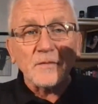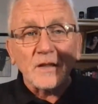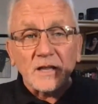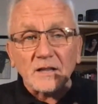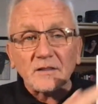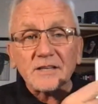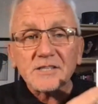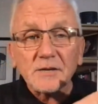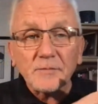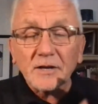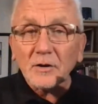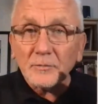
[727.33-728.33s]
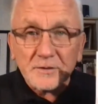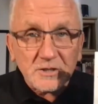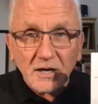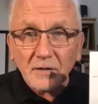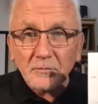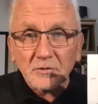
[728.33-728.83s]
Let's say my open
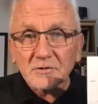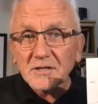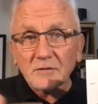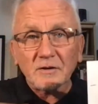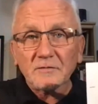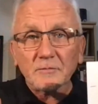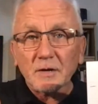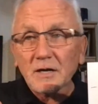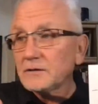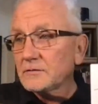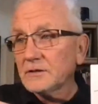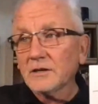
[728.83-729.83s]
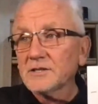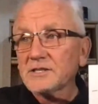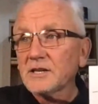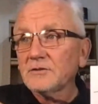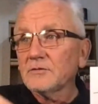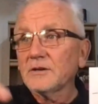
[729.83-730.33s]
job orders, they went from 100 and all of a
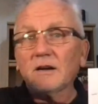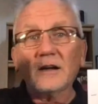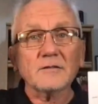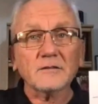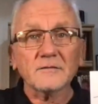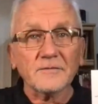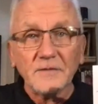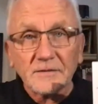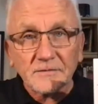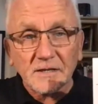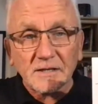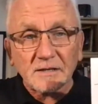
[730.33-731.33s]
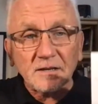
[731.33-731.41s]
sudden they're at 150.